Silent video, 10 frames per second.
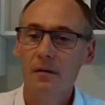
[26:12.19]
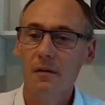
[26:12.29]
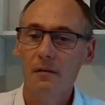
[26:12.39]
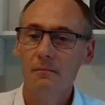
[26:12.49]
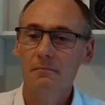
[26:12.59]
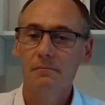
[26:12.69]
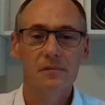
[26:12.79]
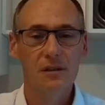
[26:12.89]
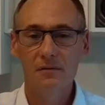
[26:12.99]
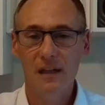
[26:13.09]
know?
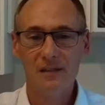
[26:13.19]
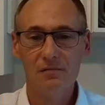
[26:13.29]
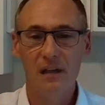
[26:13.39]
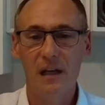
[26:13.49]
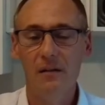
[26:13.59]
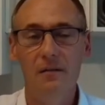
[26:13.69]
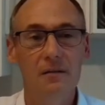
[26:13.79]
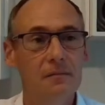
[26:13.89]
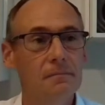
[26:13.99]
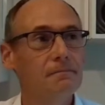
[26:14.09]
So that's what I
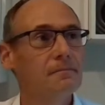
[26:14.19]
learned.